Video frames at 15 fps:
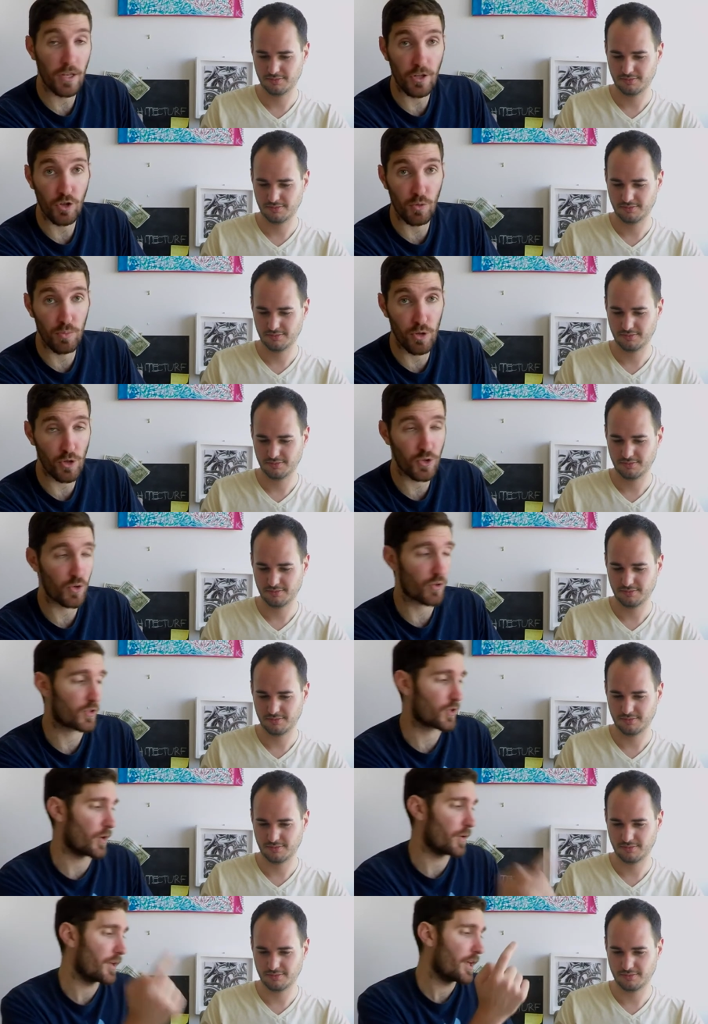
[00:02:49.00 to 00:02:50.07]
Speaker 1: into Bluetooth.
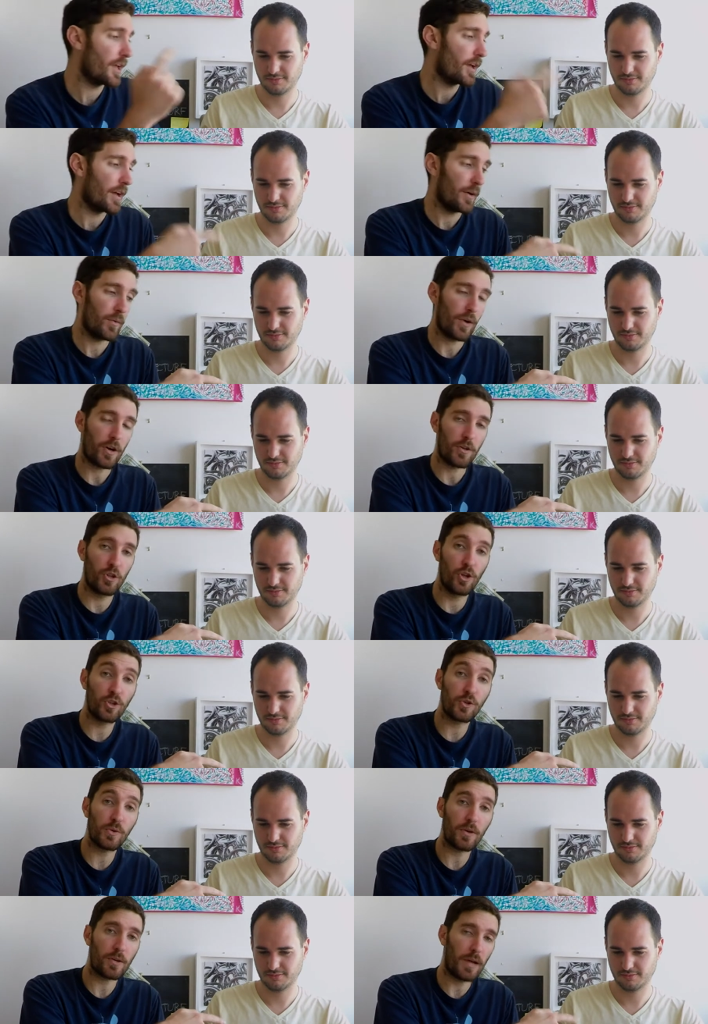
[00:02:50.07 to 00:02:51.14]
So
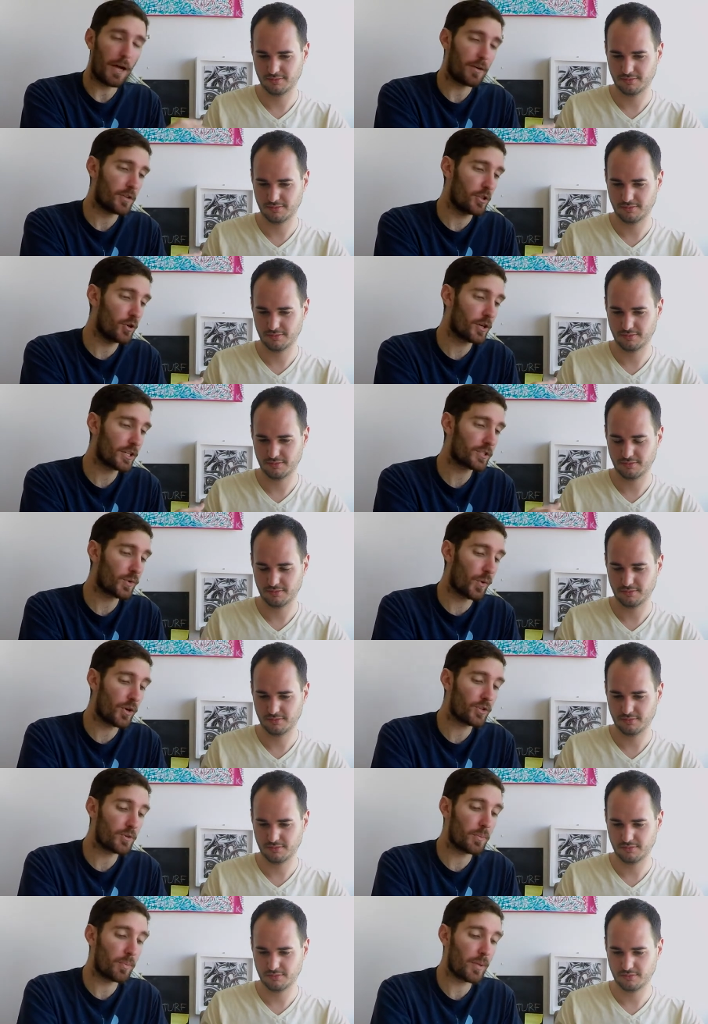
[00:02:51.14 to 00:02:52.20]
Bluetooth, uh, Luke is
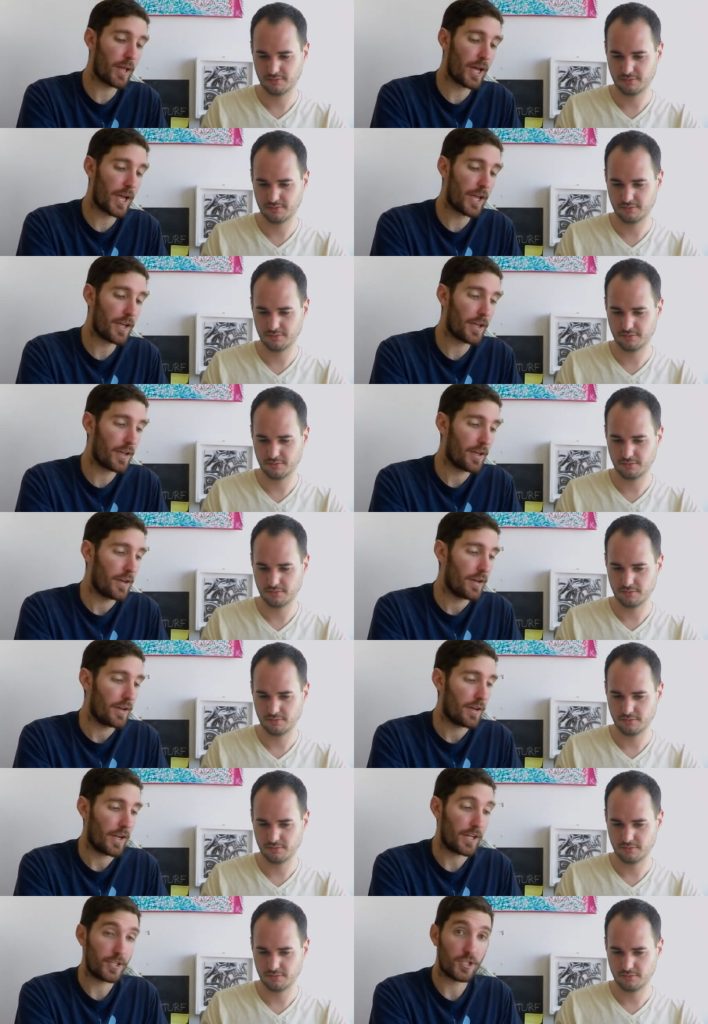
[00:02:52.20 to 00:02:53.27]
going to play
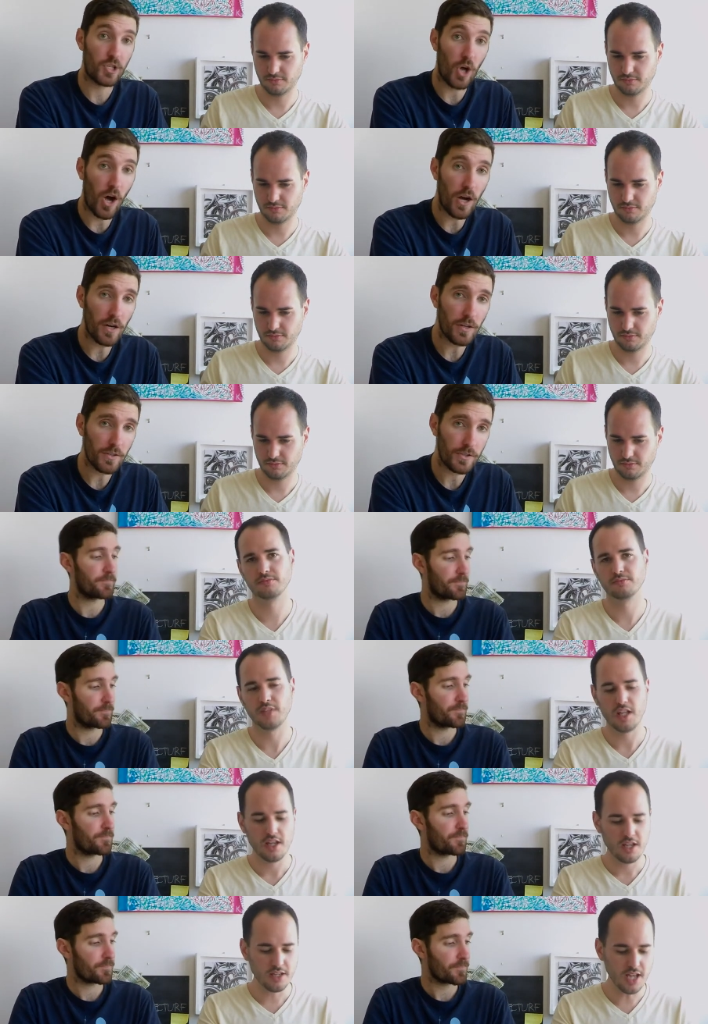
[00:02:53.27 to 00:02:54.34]
a song.
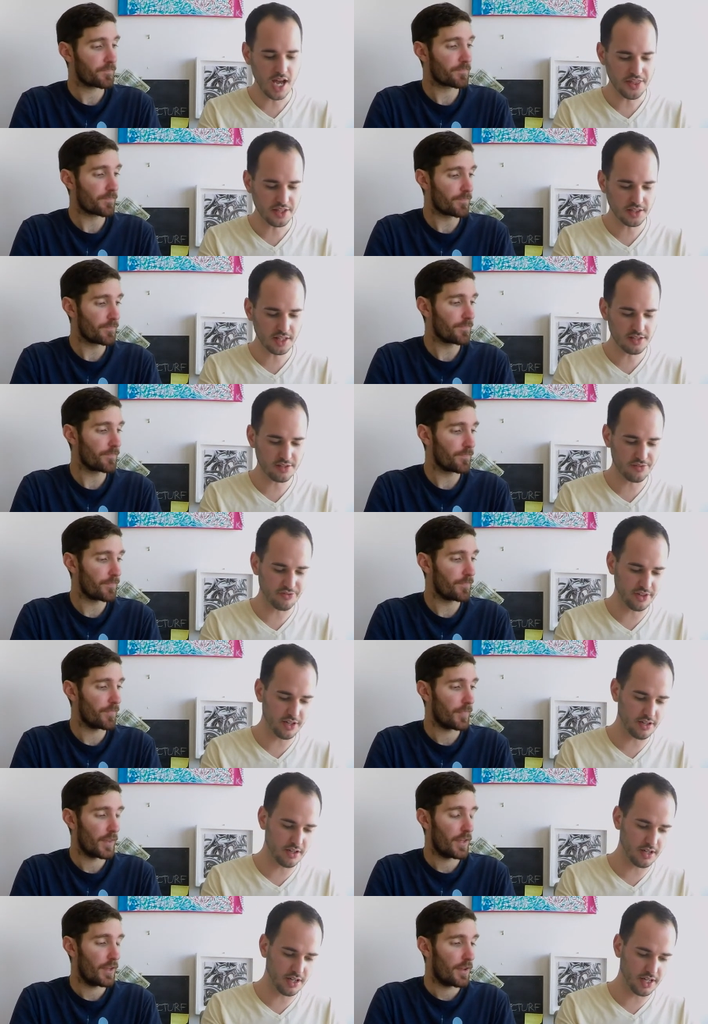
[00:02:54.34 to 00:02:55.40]
Yeah, I think that's a
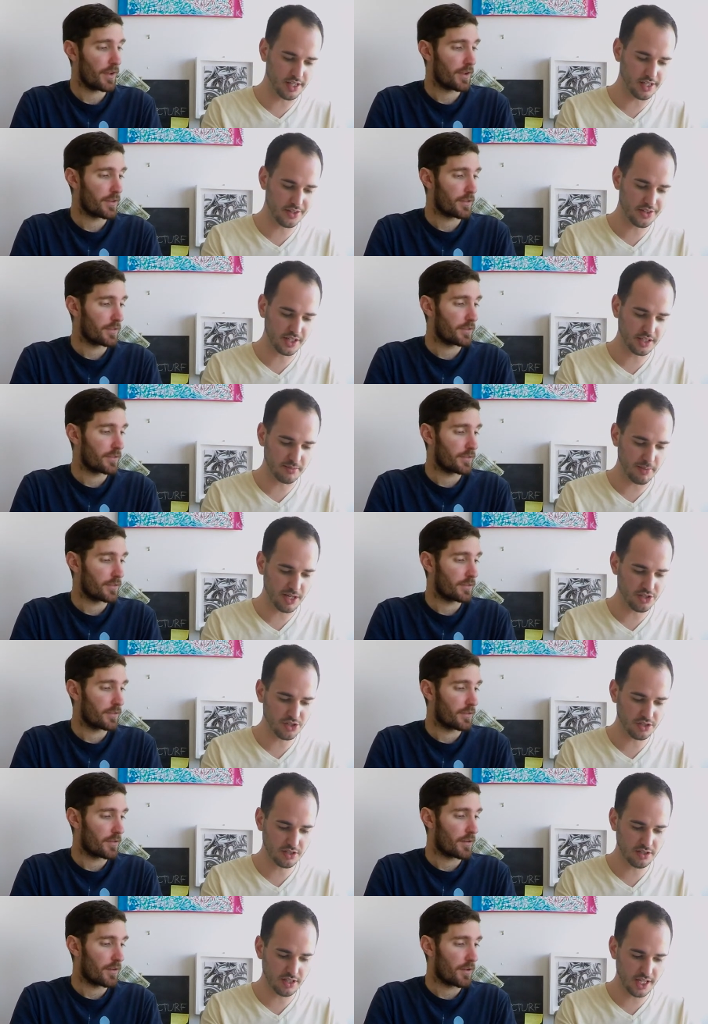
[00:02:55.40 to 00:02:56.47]
Speaker 2: fair uh, thing to
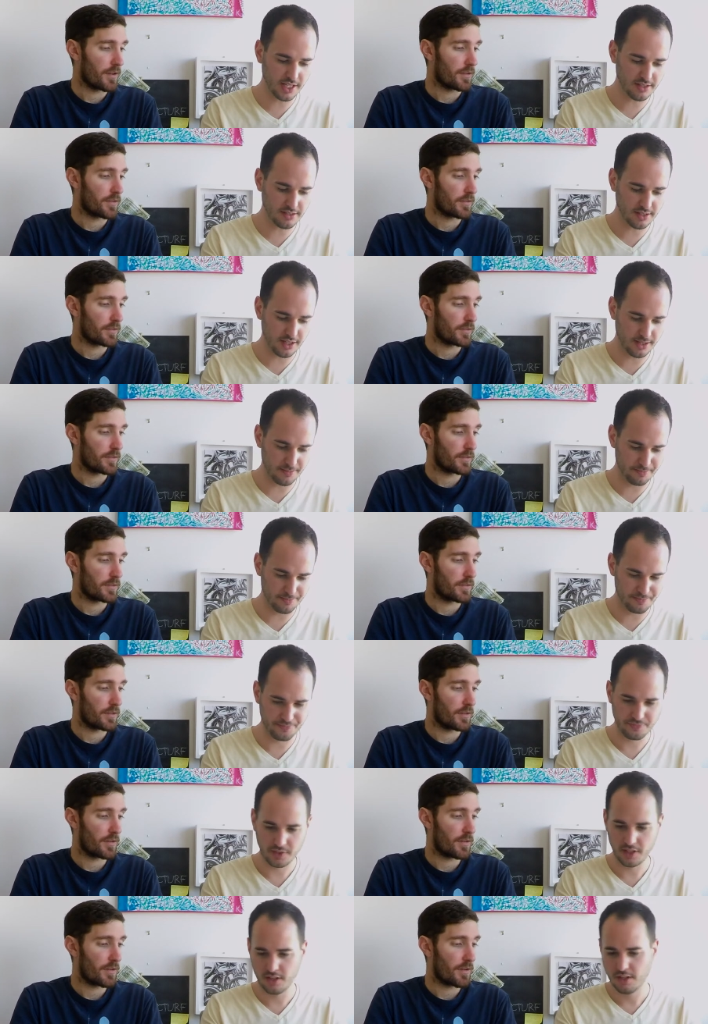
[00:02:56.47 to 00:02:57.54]
mention. That um,
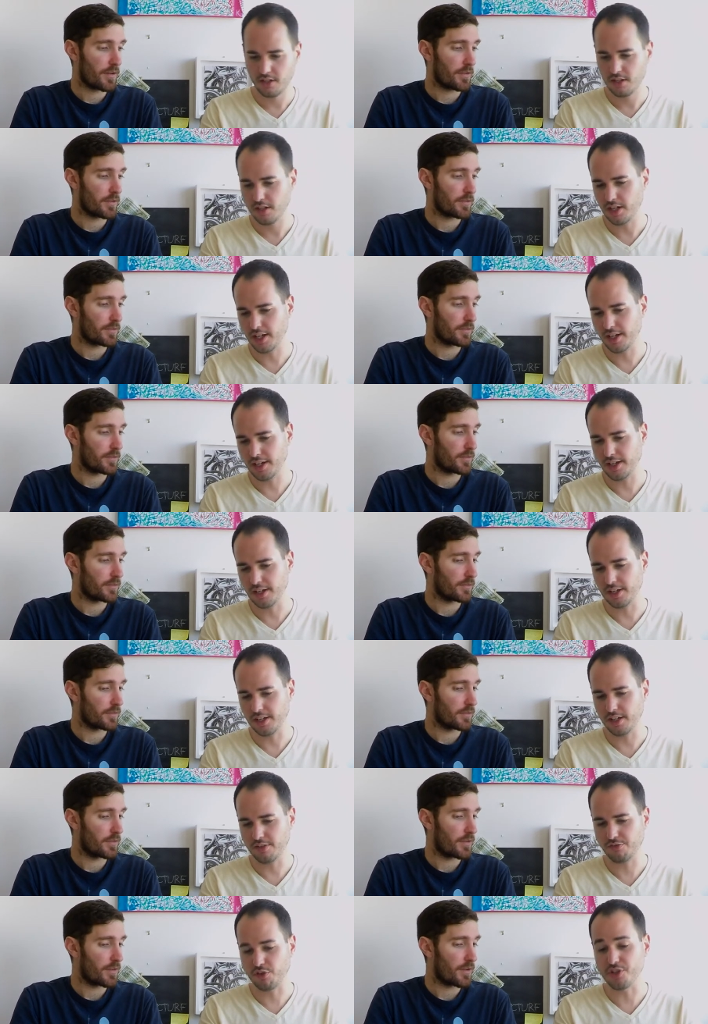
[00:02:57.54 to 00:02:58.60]
uh,
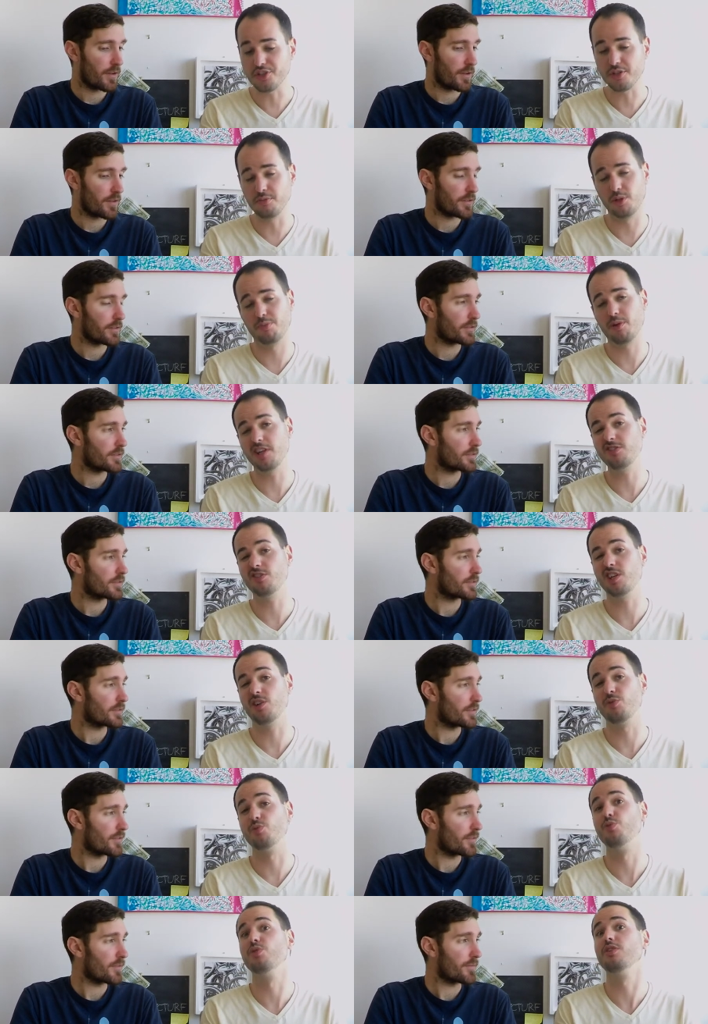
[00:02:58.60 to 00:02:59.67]
for a similar price, you can get
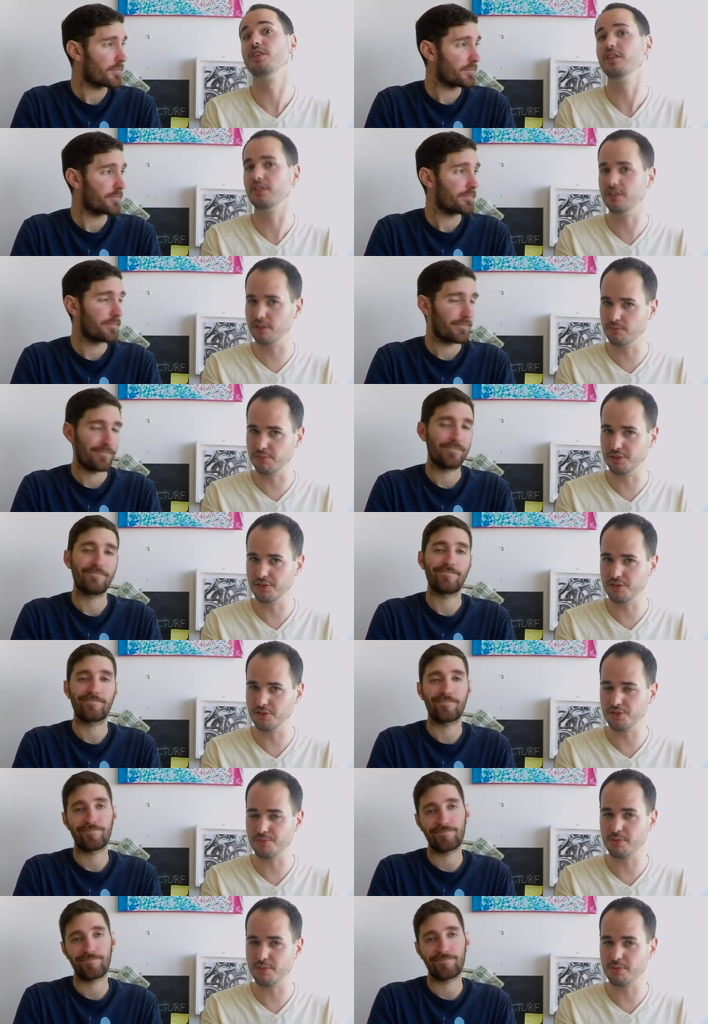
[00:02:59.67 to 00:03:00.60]
a really good Bluetooth